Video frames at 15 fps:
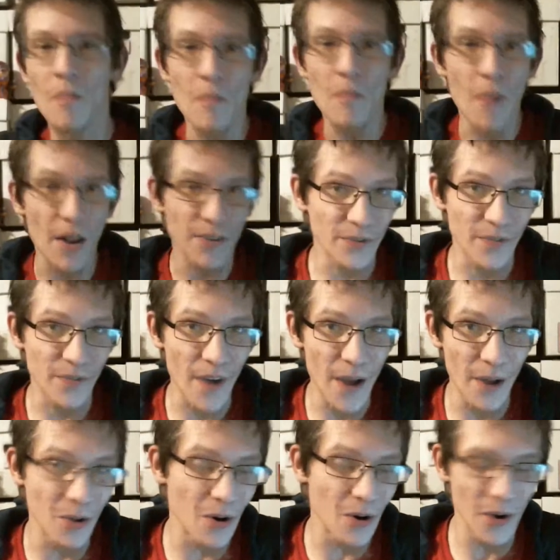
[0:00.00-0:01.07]
Monster fight
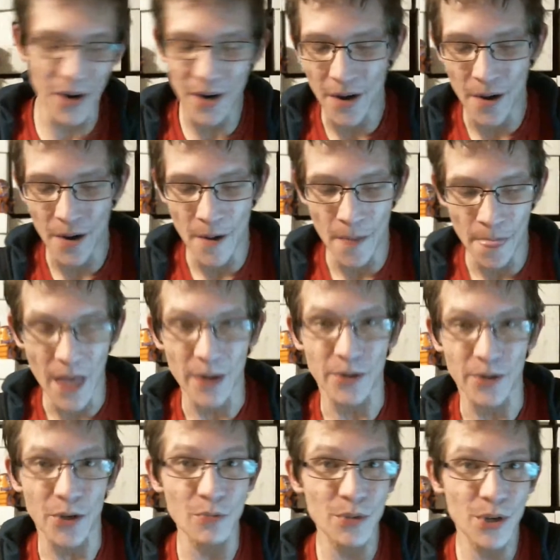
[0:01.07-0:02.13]
galore.
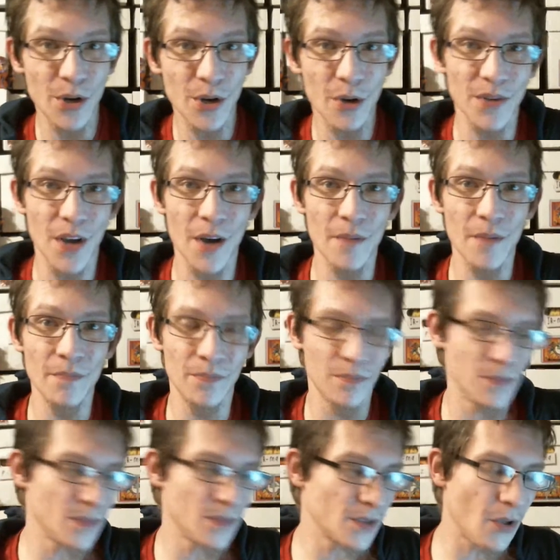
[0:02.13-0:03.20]
Doom shows up.
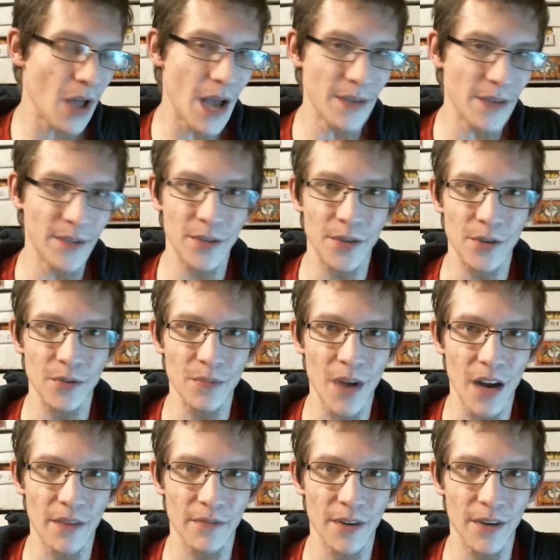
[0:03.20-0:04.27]
It's classic Doom,
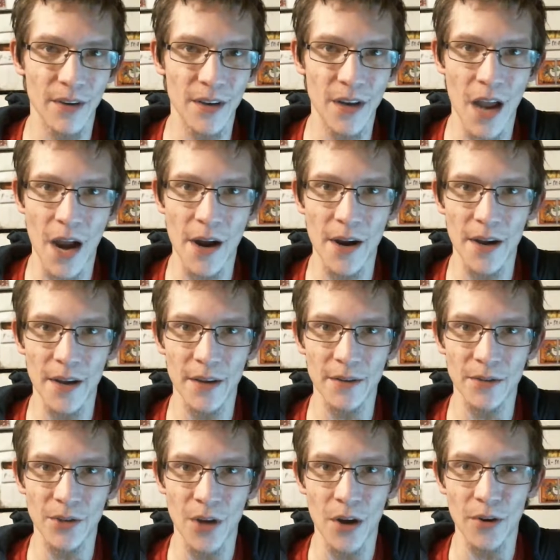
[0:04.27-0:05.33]
kind of an
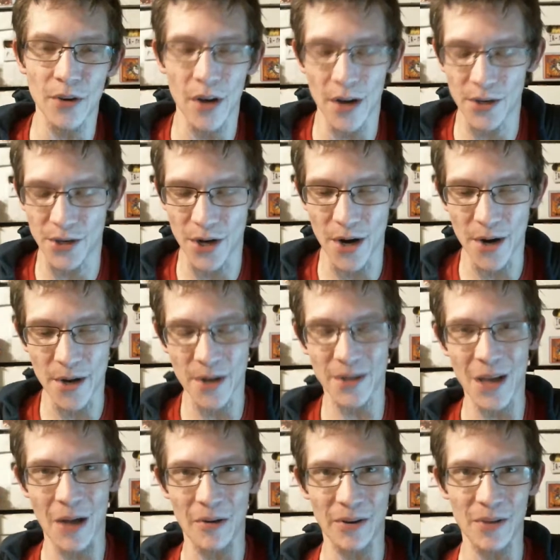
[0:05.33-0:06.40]
arrogant jerk,
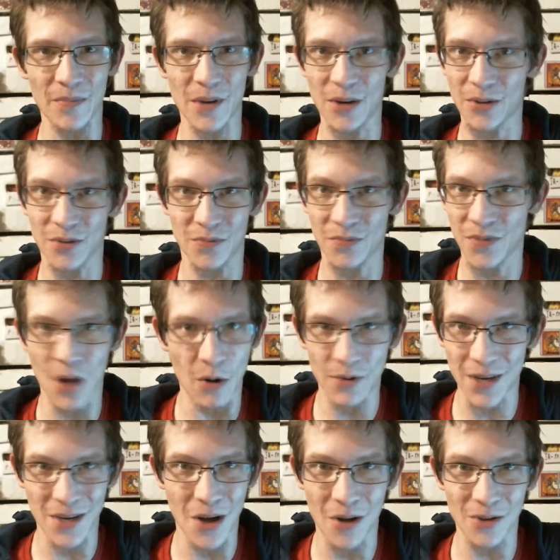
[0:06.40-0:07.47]
telling him there's no
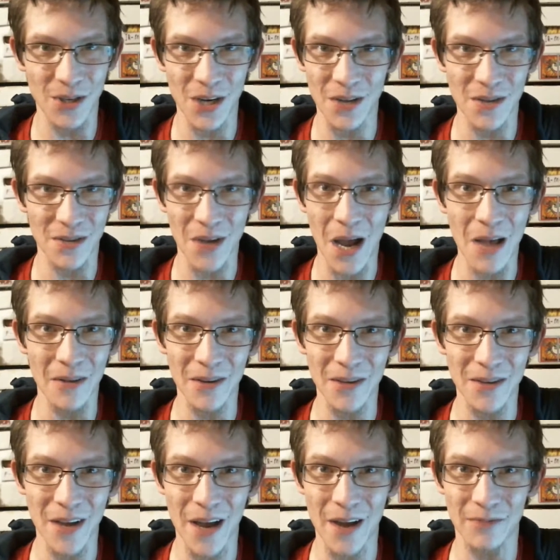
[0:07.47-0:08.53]
technology on this
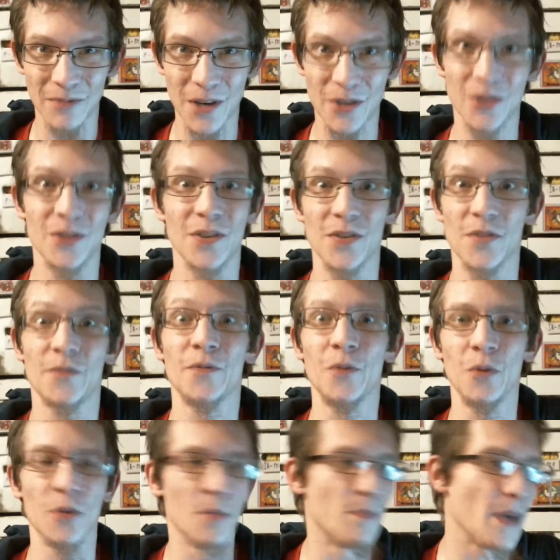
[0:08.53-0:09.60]
island, and Richards is a
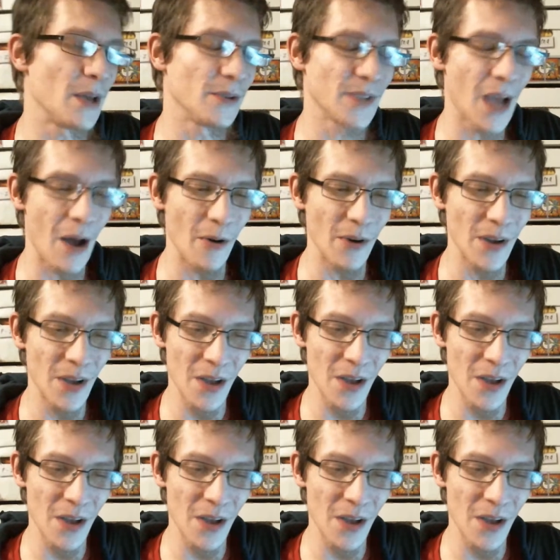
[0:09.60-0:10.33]
fool and bails out.